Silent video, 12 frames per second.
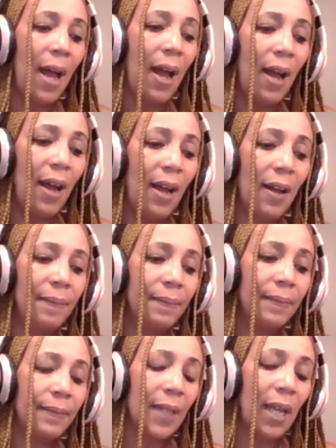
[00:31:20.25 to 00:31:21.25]
Uh,
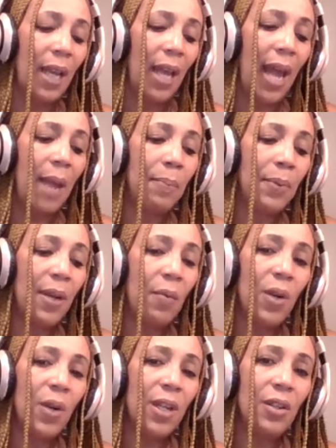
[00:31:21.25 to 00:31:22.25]
April, I
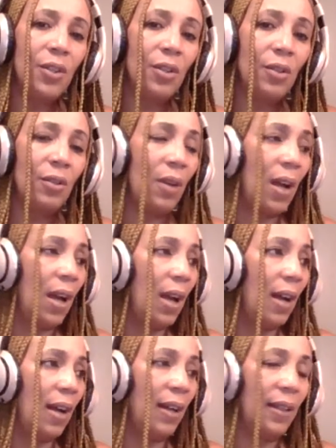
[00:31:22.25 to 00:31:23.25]
want you
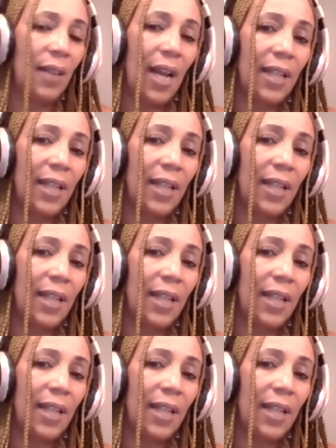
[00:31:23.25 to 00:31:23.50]
to,